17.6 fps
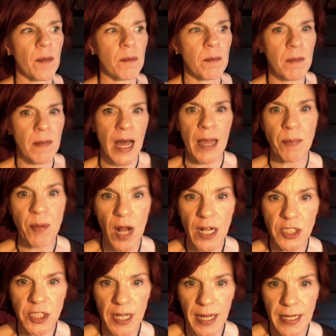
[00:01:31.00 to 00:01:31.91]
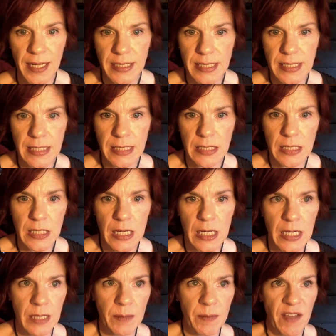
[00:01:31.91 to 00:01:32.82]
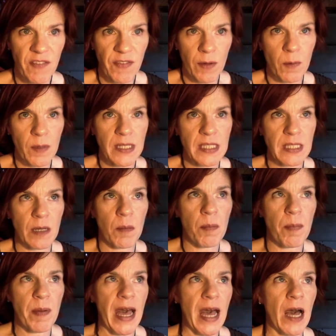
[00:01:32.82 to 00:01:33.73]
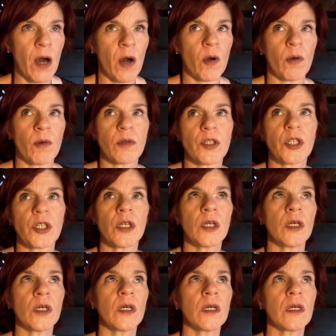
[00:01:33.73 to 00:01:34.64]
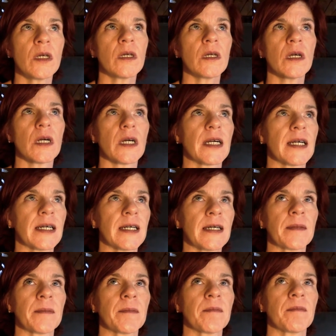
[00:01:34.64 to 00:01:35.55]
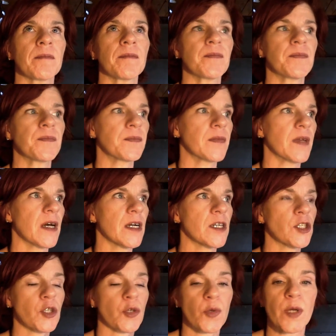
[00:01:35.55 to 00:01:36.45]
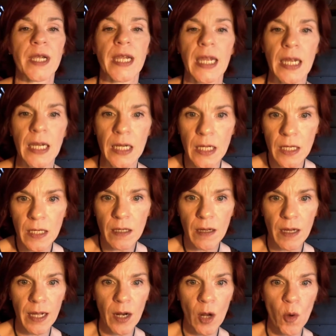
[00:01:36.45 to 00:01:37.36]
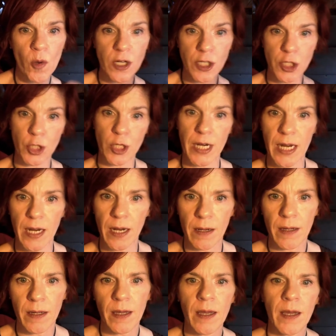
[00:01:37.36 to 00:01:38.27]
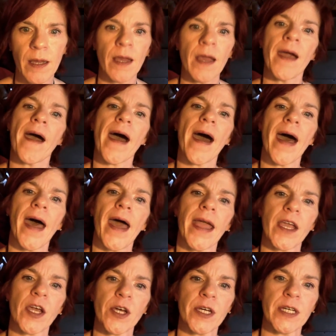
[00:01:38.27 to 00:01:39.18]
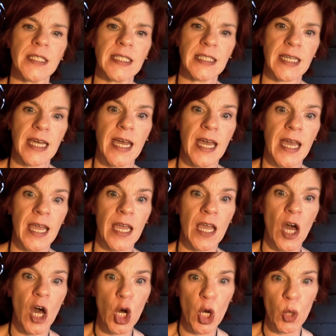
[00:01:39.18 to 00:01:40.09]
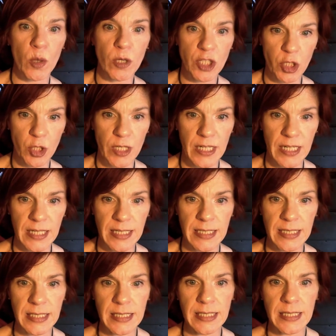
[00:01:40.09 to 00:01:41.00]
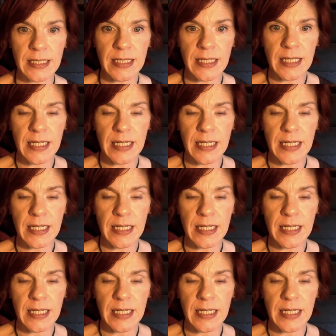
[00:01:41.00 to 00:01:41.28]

my project, if it was about a tree, an oak tree, I could say oak trees.